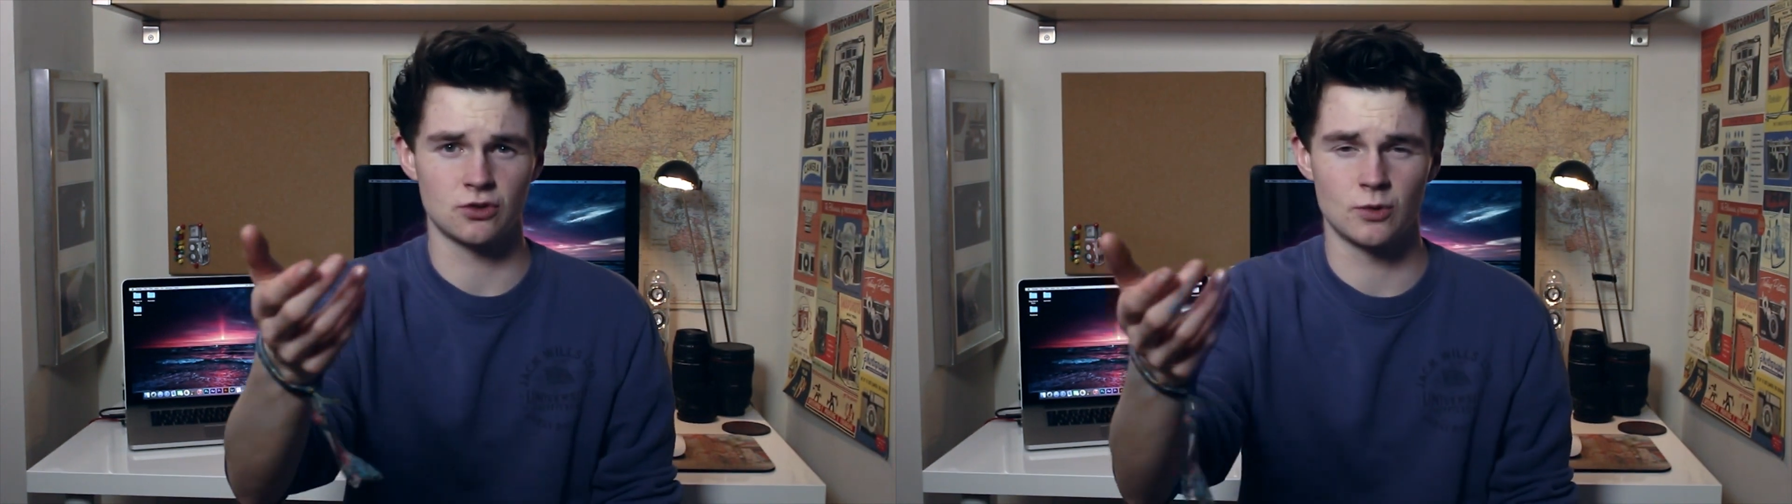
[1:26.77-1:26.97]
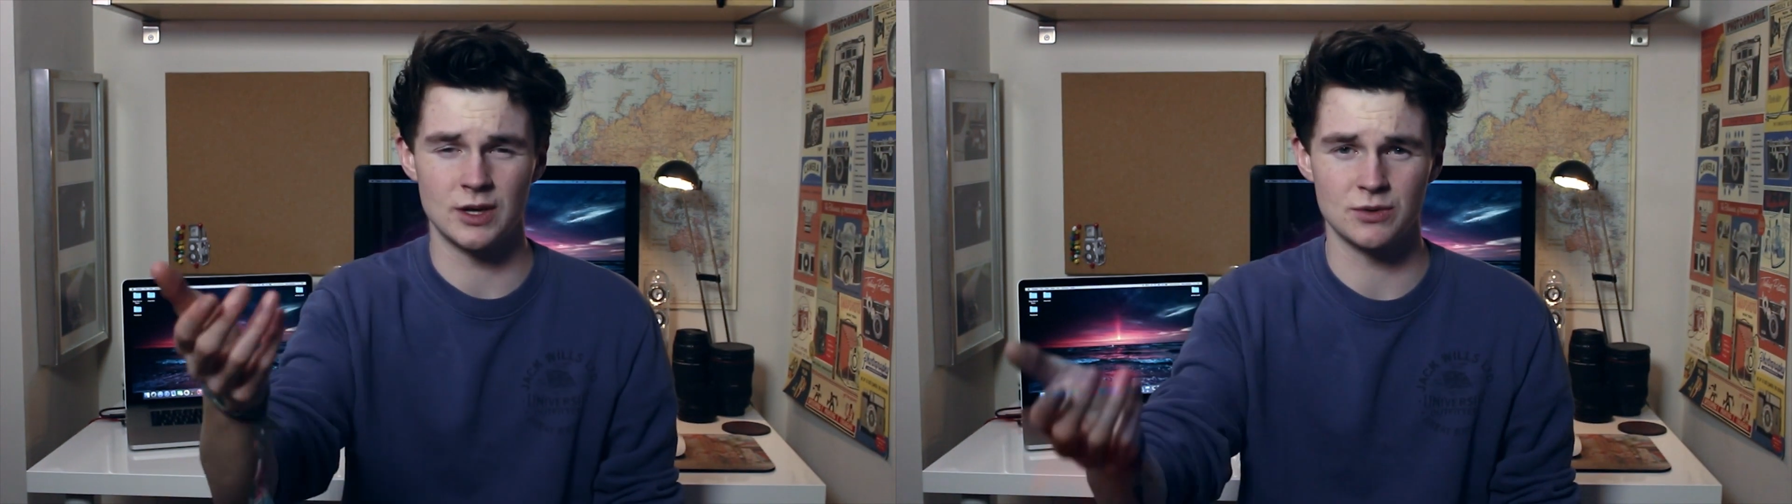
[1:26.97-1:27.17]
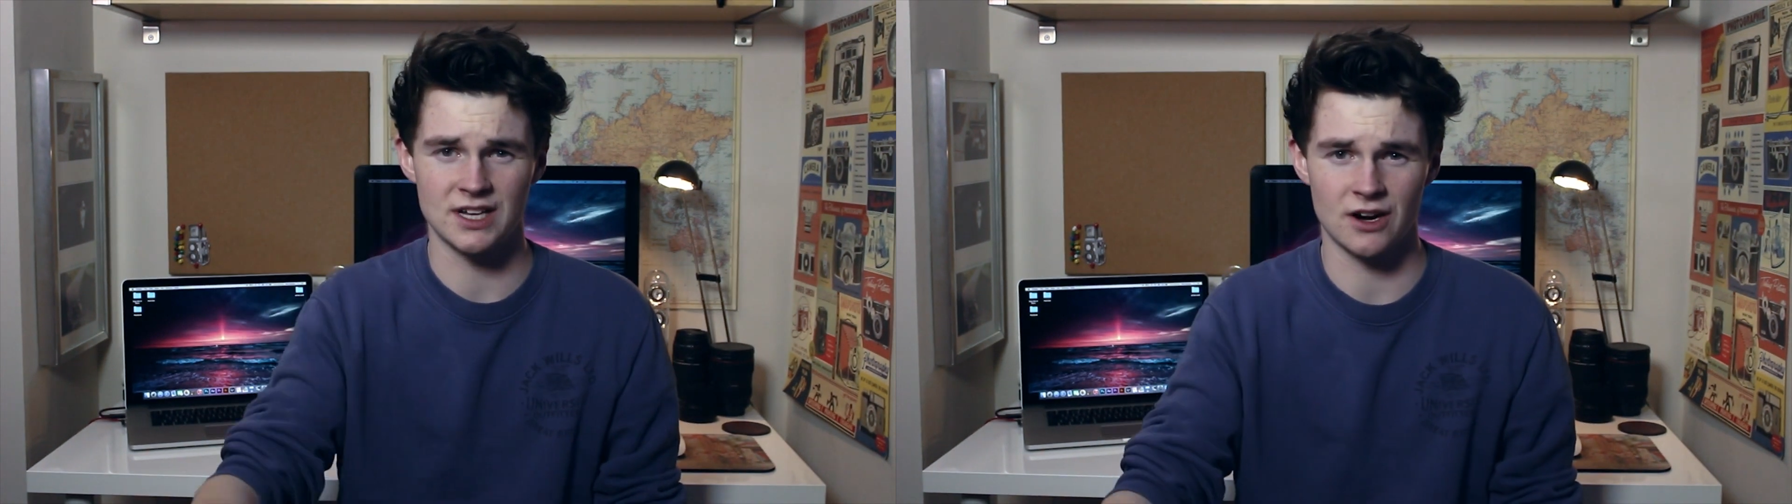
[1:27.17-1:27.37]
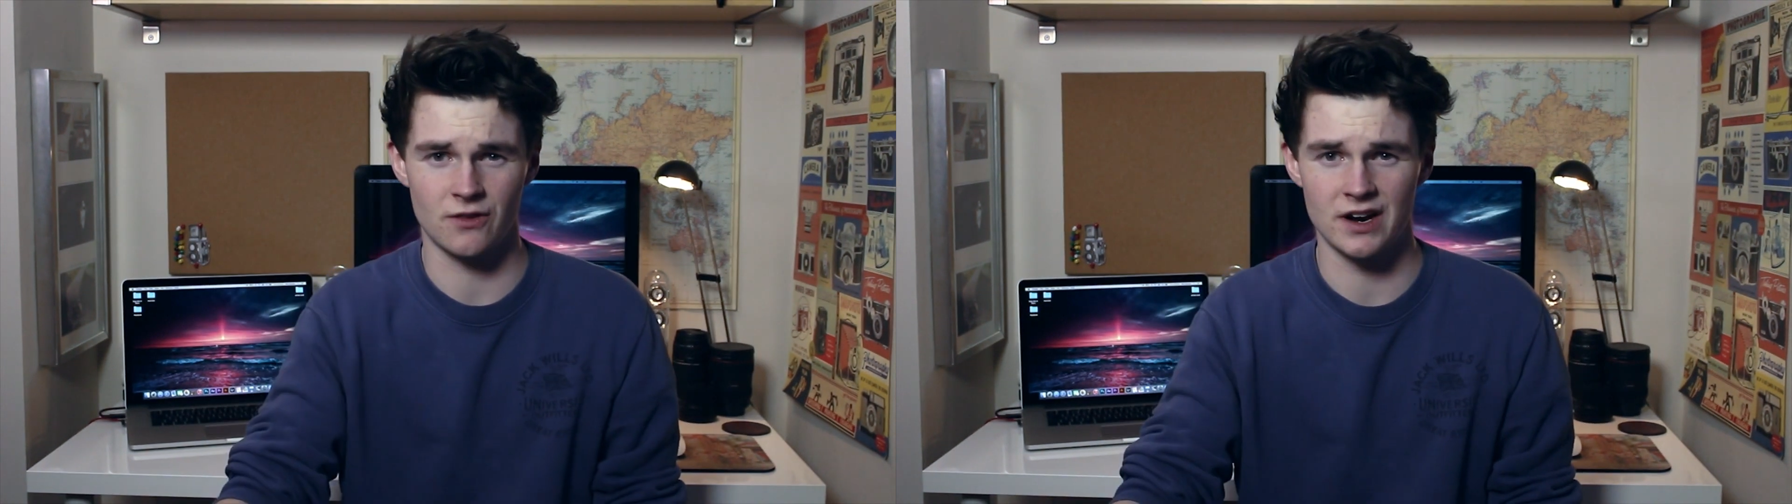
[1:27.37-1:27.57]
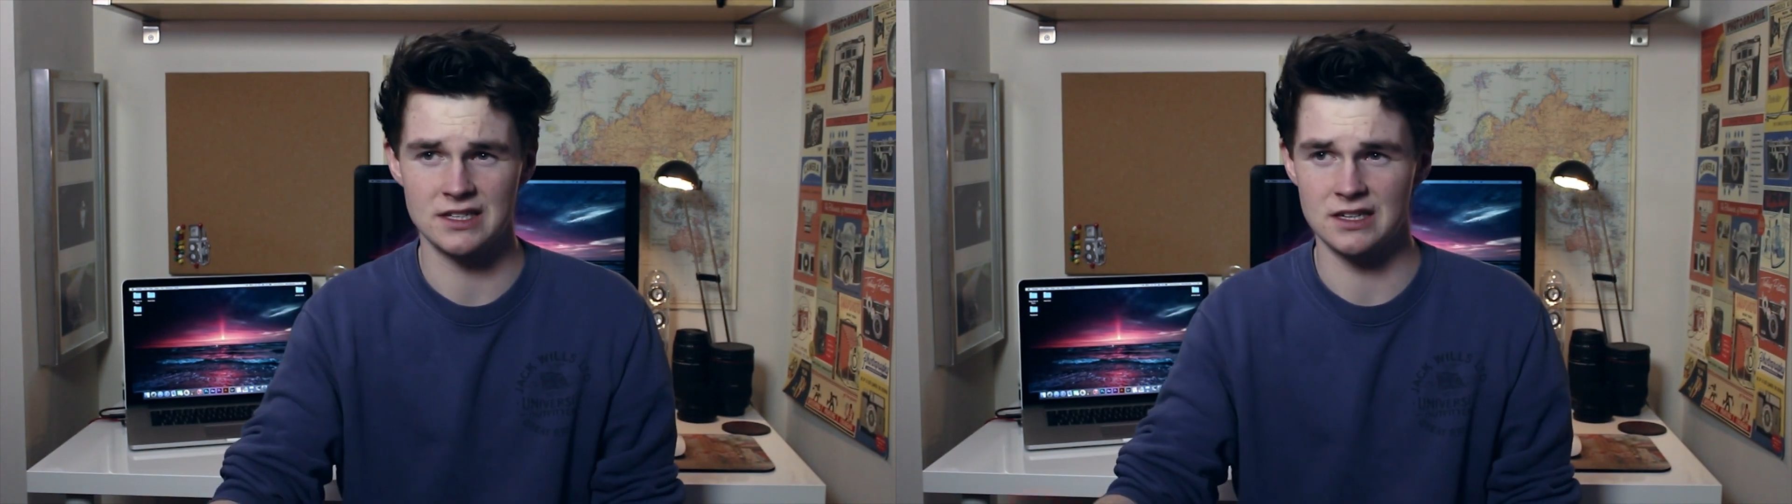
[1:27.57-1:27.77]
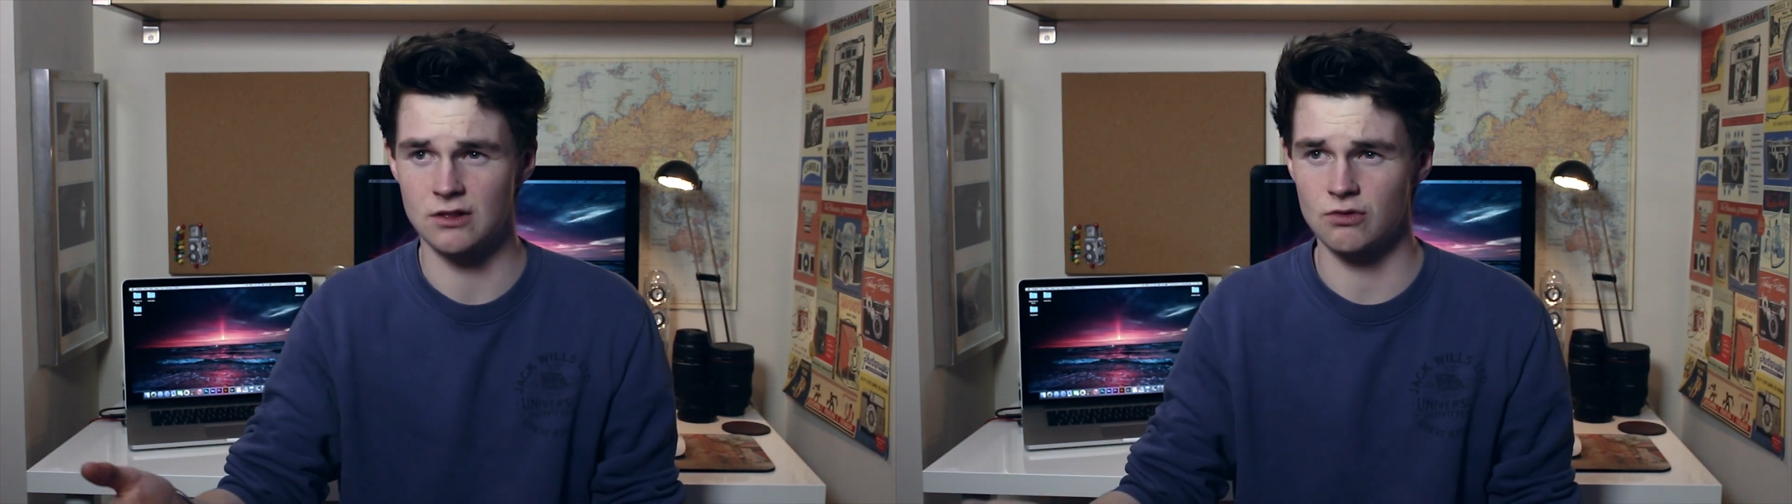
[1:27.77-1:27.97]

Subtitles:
door when he was decorating,